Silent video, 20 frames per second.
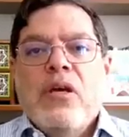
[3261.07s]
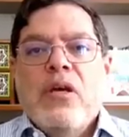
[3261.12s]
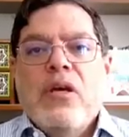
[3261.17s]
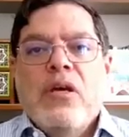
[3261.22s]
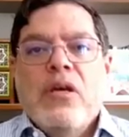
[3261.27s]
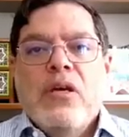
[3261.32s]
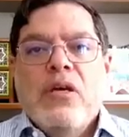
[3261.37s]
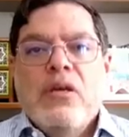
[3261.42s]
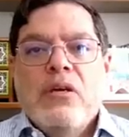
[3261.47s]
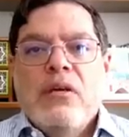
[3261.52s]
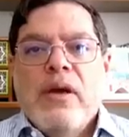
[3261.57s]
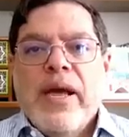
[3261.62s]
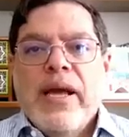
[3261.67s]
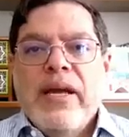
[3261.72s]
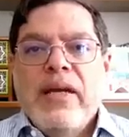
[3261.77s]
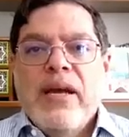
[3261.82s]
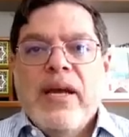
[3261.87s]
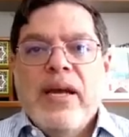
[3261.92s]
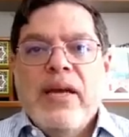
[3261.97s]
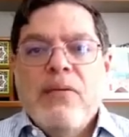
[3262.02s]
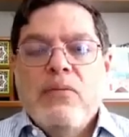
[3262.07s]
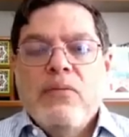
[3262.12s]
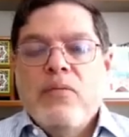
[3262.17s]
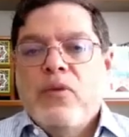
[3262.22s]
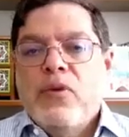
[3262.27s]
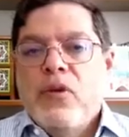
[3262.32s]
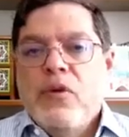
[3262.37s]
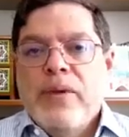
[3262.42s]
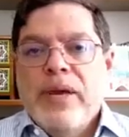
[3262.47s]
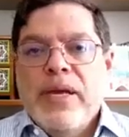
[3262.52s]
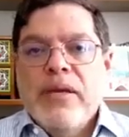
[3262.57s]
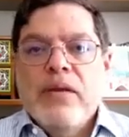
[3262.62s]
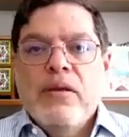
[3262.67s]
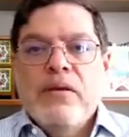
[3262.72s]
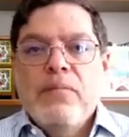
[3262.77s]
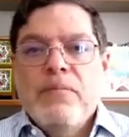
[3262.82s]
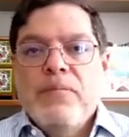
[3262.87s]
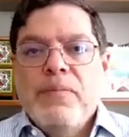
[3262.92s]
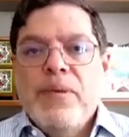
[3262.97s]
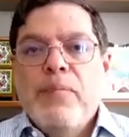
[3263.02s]
My
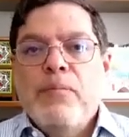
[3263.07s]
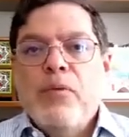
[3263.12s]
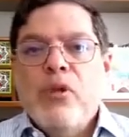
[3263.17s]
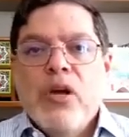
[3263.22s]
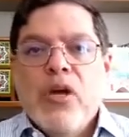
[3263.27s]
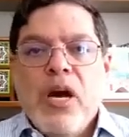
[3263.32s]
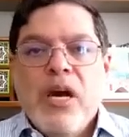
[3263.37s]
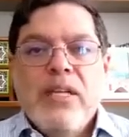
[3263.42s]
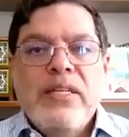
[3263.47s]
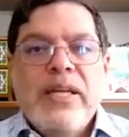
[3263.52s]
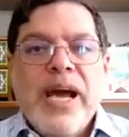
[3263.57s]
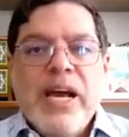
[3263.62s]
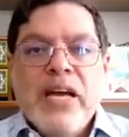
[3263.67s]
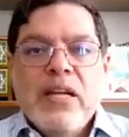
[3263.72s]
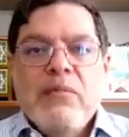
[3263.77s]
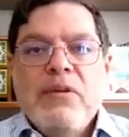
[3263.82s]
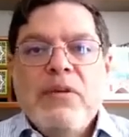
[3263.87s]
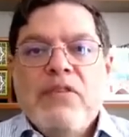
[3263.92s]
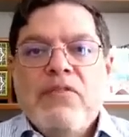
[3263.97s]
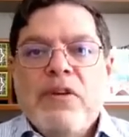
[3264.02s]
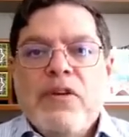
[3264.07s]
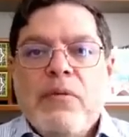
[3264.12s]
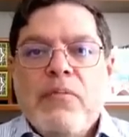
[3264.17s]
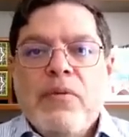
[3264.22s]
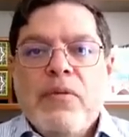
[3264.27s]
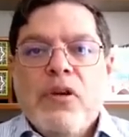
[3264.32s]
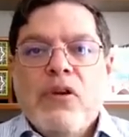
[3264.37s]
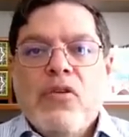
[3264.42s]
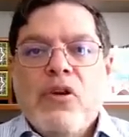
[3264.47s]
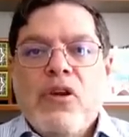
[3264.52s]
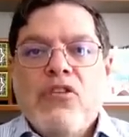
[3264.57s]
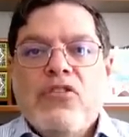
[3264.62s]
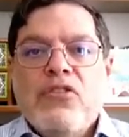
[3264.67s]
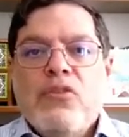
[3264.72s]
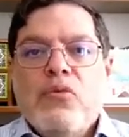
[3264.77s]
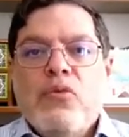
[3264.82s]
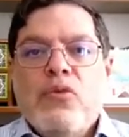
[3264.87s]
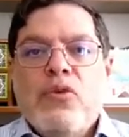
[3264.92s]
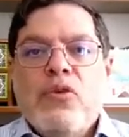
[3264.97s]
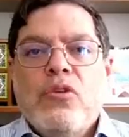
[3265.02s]
people contact me from across
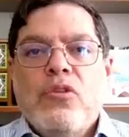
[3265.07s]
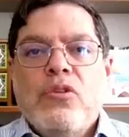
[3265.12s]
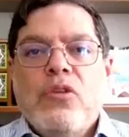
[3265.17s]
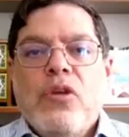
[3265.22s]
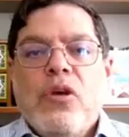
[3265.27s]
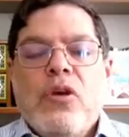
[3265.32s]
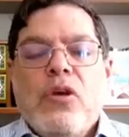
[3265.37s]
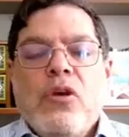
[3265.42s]
the world,